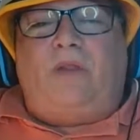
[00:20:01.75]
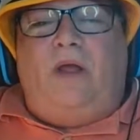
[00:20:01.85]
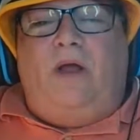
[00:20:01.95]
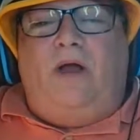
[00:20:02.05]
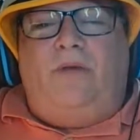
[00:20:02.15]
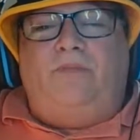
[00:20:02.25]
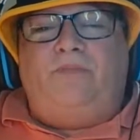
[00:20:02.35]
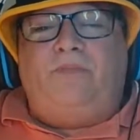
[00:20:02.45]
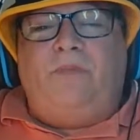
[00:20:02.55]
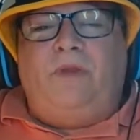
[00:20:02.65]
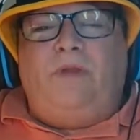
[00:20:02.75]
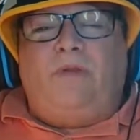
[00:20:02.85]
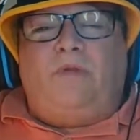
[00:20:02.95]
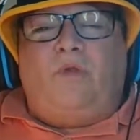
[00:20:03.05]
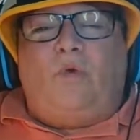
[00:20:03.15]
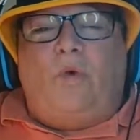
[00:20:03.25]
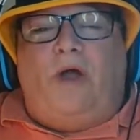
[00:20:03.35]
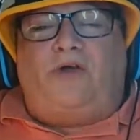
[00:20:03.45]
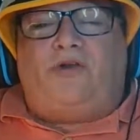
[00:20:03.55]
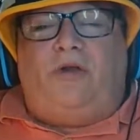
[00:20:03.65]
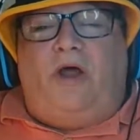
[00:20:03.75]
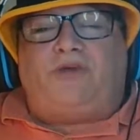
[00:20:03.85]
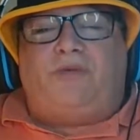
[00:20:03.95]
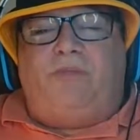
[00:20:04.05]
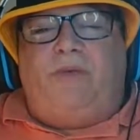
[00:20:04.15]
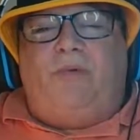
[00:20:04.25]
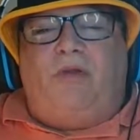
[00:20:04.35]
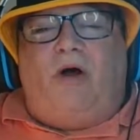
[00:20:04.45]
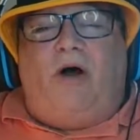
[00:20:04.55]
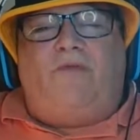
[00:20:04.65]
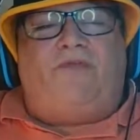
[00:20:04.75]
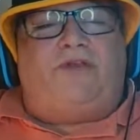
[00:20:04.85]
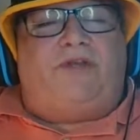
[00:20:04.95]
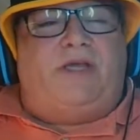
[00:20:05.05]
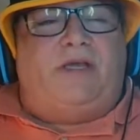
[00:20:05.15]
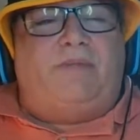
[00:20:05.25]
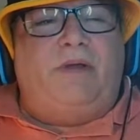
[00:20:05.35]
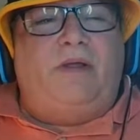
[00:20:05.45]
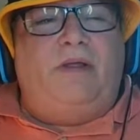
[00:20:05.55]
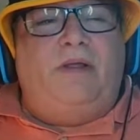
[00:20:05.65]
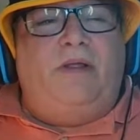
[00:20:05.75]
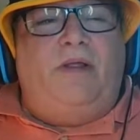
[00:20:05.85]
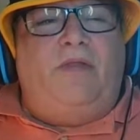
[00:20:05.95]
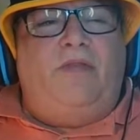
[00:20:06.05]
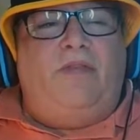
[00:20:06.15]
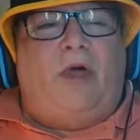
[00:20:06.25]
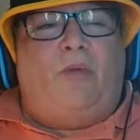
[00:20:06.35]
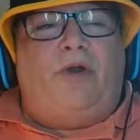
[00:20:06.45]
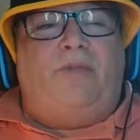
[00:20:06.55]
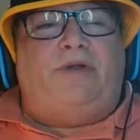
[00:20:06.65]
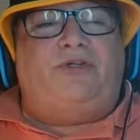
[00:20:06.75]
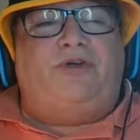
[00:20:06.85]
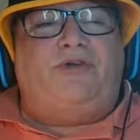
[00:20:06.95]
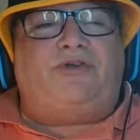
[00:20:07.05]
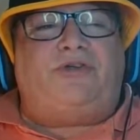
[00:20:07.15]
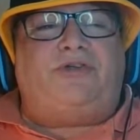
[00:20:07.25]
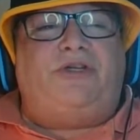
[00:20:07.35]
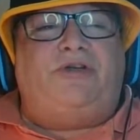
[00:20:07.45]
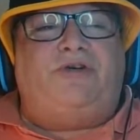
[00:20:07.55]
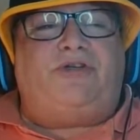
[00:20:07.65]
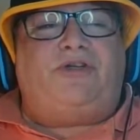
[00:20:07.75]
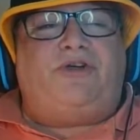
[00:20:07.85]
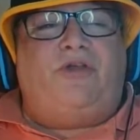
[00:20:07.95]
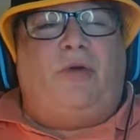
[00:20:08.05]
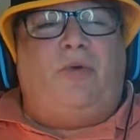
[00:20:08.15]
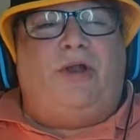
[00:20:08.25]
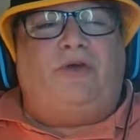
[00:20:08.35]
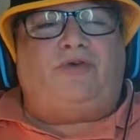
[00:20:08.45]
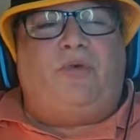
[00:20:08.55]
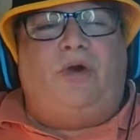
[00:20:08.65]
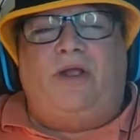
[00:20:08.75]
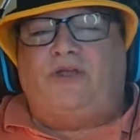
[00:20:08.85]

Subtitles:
Um, we also lost some people off the team that would have been juniors and seniors this year that went elsewhere.